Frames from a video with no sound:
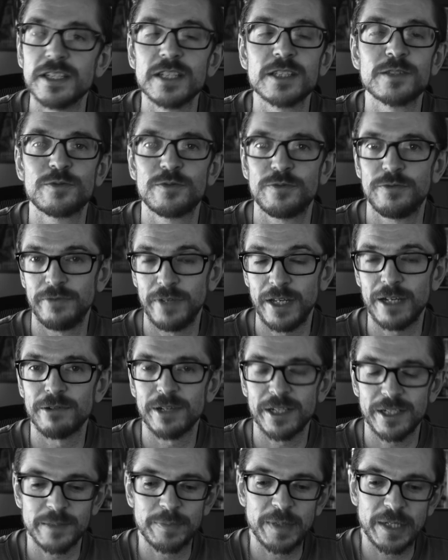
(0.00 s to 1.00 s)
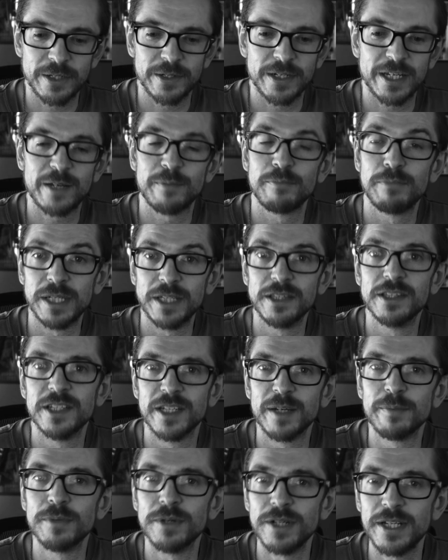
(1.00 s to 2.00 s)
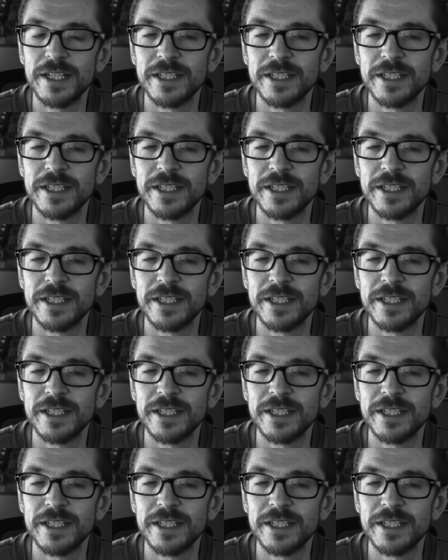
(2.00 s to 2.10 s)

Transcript: does vary depending on how big the number